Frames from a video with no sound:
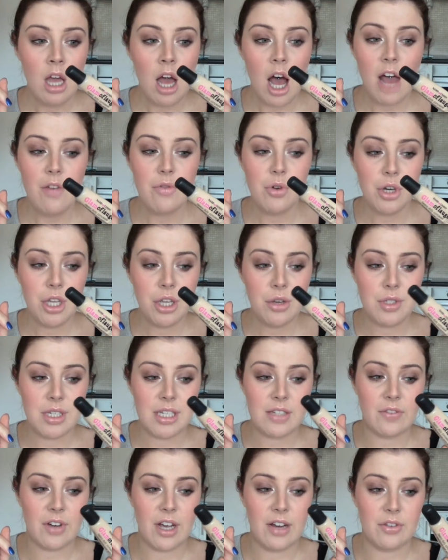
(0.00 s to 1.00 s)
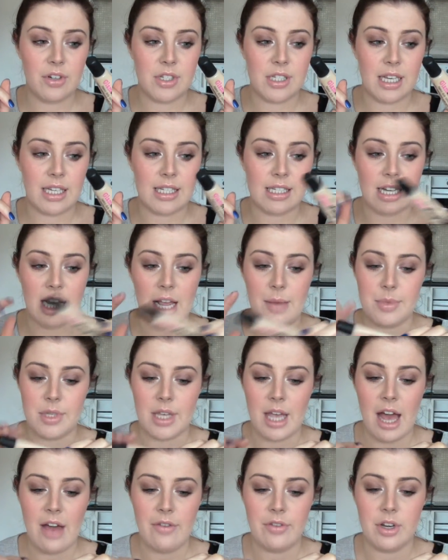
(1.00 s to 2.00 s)
I've only used this five or six times. I
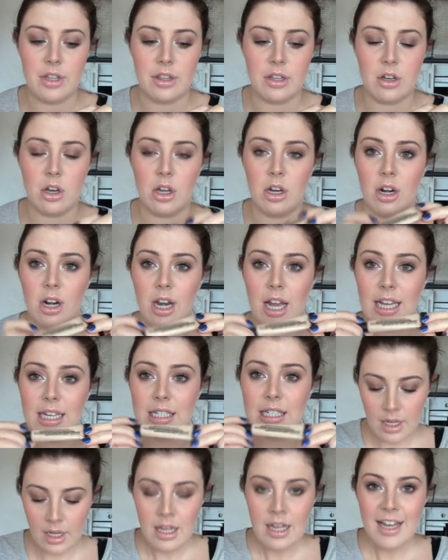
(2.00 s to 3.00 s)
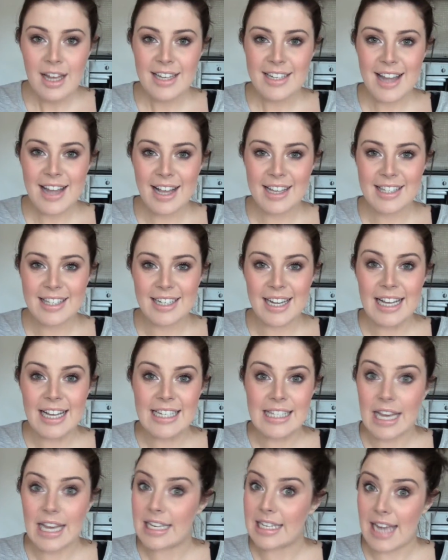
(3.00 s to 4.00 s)
have it in the colour light. Next
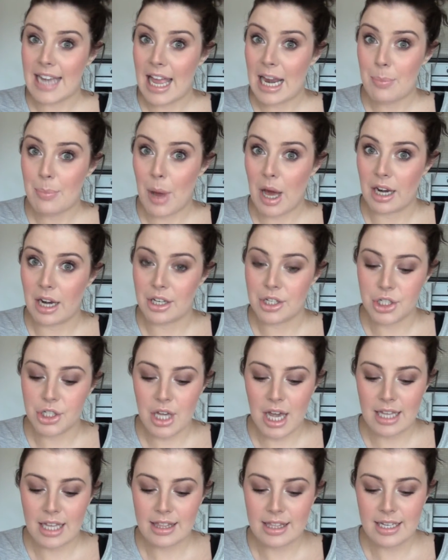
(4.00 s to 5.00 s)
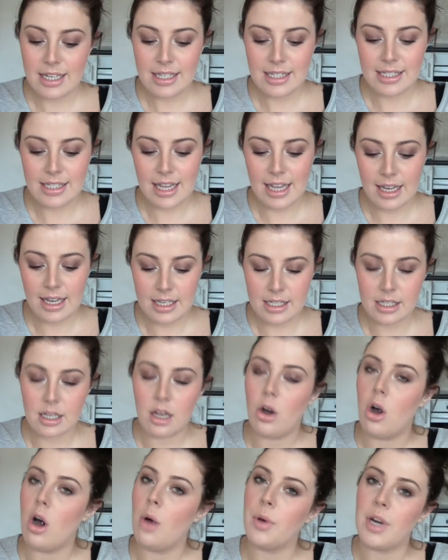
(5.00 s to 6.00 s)
is a nail polish and this is,
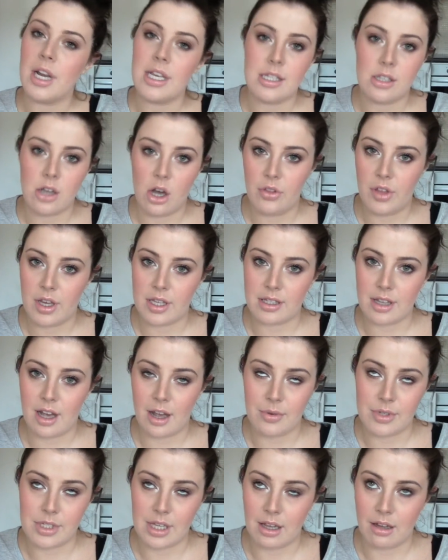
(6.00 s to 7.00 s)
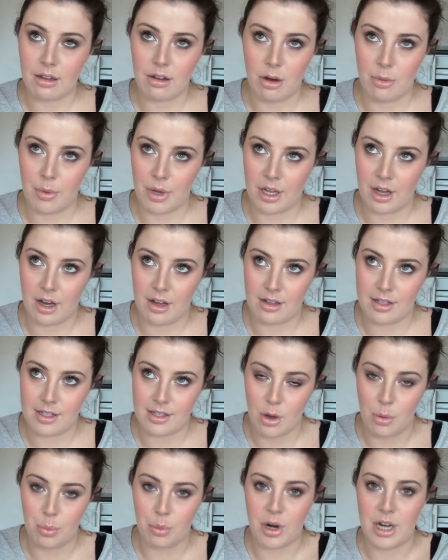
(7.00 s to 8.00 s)
oh, when I saw this I was like, oh my god, it's
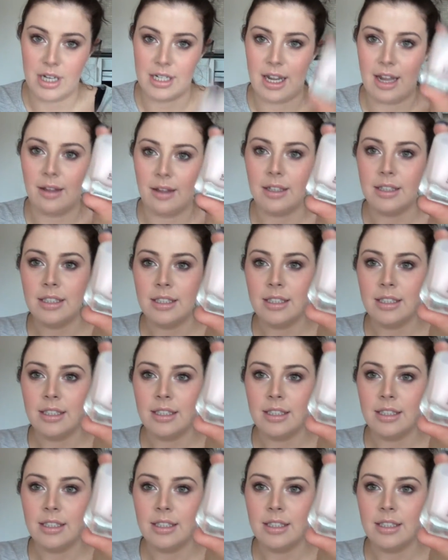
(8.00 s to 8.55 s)
so pretty.